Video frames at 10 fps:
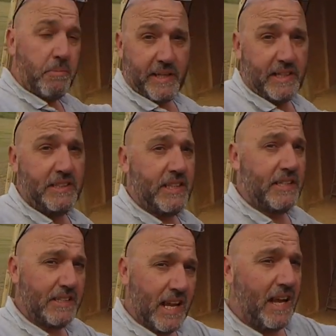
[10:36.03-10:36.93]
all making
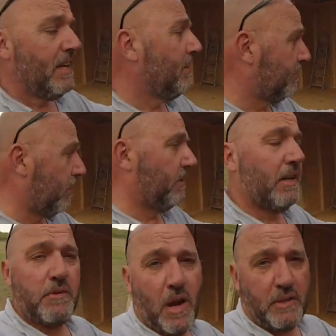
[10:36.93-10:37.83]
sense now. So, you
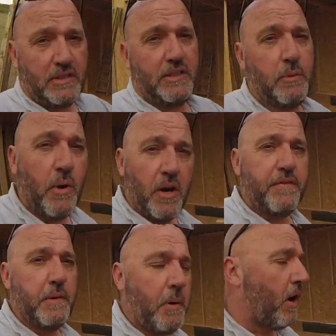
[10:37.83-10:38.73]
know, not only does it work
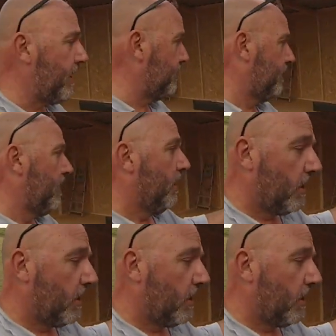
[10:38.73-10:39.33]
for the pilots,